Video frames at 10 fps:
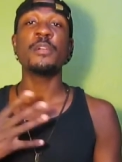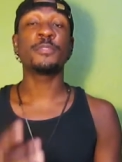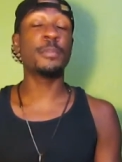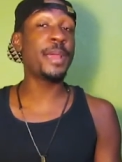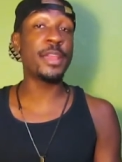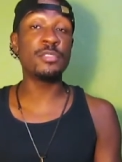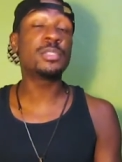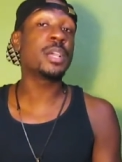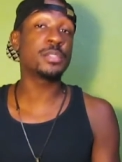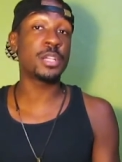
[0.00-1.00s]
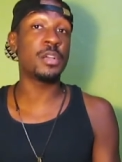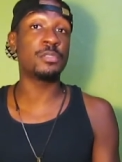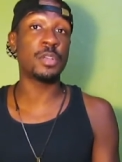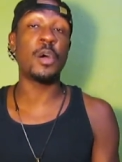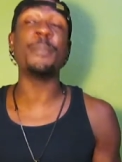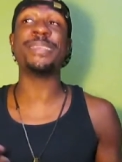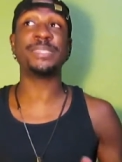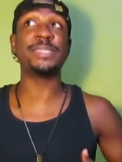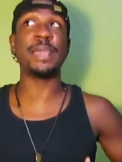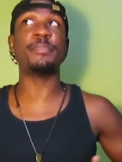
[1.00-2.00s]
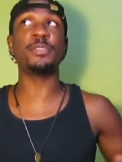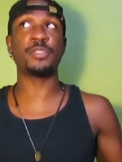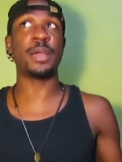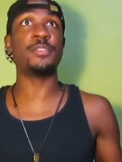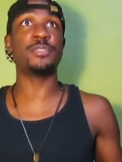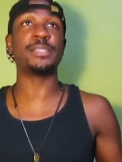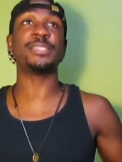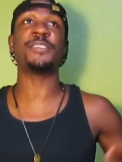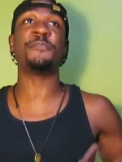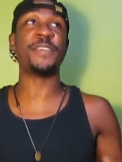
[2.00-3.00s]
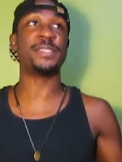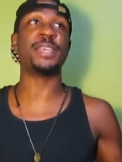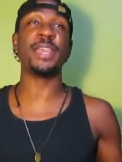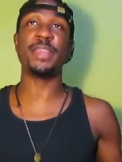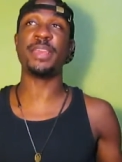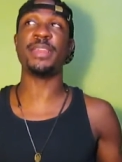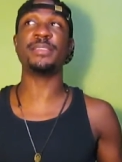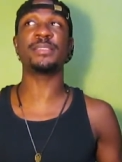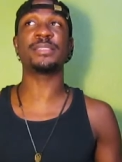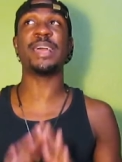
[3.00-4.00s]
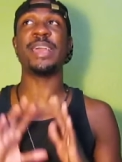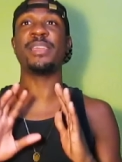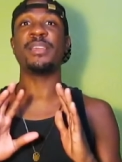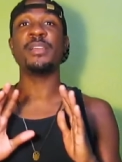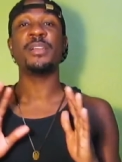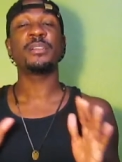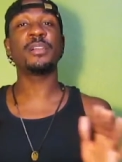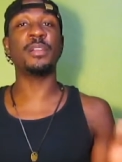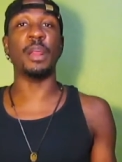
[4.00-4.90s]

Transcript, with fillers: From there, you see her, she goes home, and she's able to try on the dress, and she fits in it. And it's just like, girl,